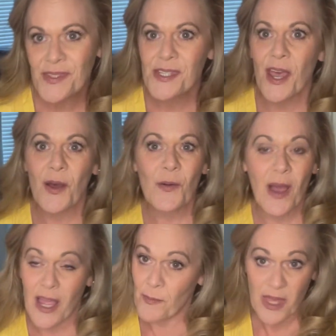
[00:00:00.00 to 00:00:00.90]
So
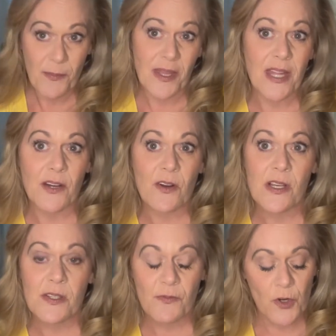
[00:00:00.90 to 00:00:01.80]
I am keeping that
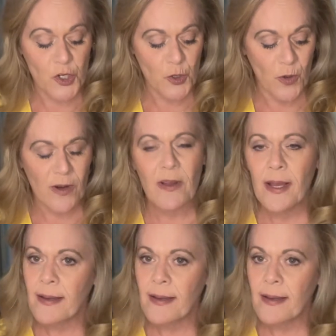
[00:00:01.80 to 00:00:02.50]
dress for sure.